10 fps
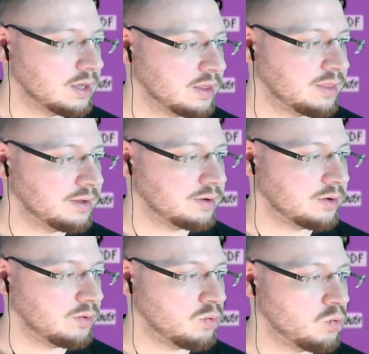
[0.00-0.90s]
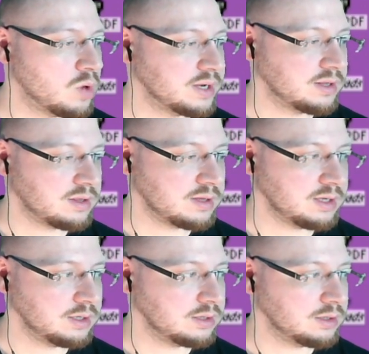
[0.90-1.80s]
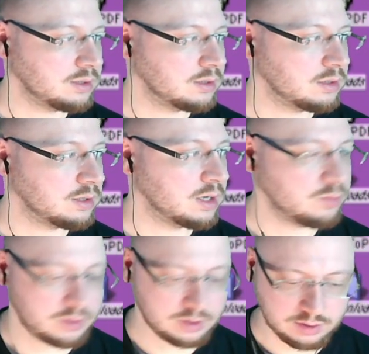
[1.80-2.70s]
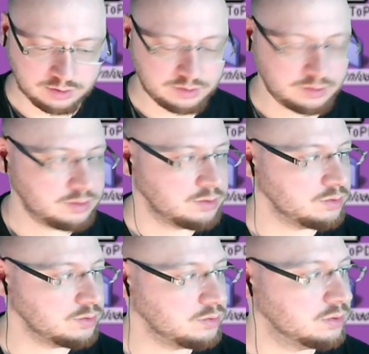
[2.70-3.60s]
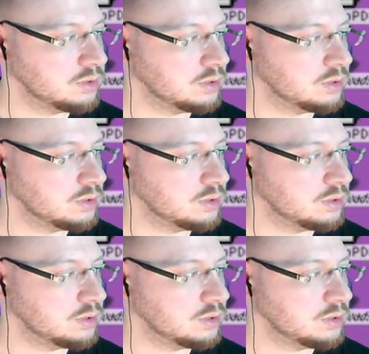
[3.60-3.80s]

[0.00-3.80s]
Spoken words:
The one thing I want to do